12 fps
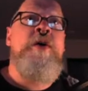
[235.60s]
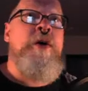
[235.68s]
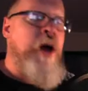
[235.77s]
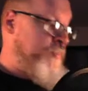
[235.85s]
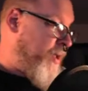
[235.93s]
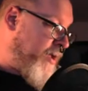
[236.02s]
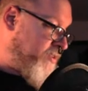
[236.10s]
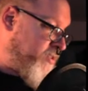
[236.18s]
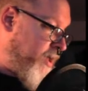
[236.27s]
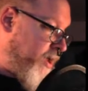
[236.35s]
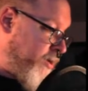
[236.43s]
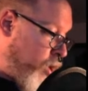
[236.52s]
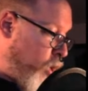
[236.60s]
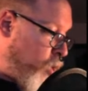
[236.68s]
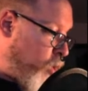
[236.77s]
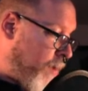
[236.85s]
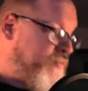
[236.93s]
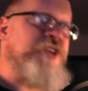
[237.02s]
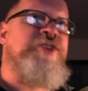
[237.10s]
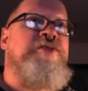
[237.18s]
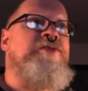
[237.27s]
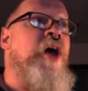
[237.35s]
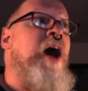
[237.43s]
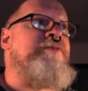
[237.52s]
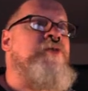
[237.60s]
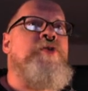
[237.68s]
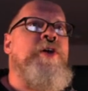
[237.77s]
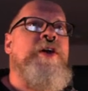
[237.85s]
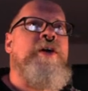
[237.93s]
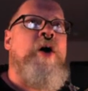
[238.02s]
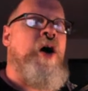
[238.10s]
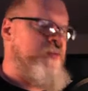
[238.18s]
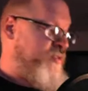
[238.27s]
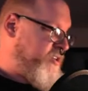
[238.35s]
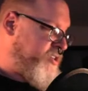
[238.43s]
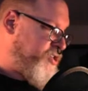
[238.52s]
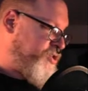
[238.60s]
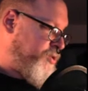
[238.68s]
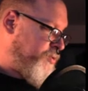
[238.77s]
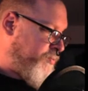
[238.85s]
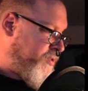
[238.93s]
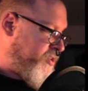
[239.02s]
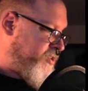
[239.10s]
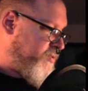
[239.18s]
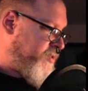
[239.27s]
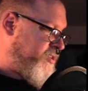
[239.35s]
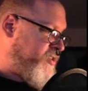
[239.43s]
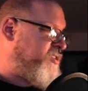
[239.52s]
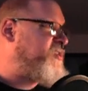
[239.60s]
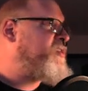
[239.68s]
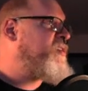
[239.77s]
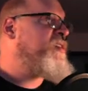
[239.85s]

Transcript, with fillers: I'm not saying no, I'm just not voting on this issue. This, this, is,